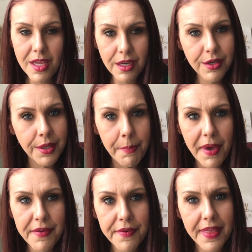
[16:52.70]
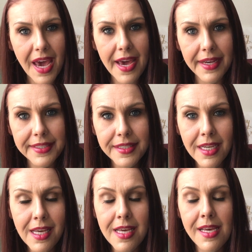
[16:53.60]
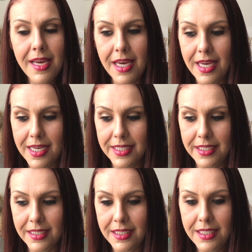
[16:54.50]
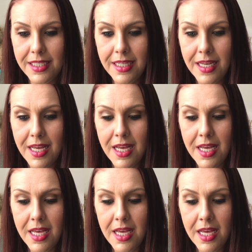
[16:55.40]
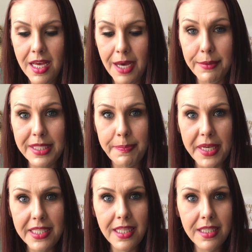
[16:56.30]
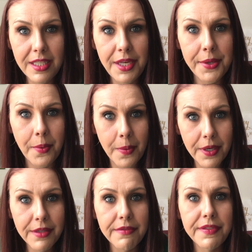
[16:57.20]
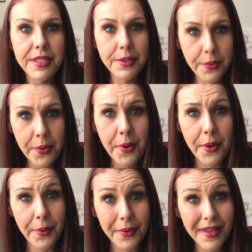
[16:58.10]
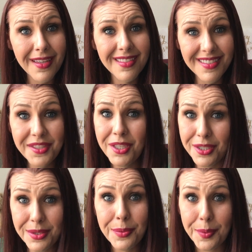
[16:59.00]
I couldn't pay for that, and I was basically in a world of screwed, just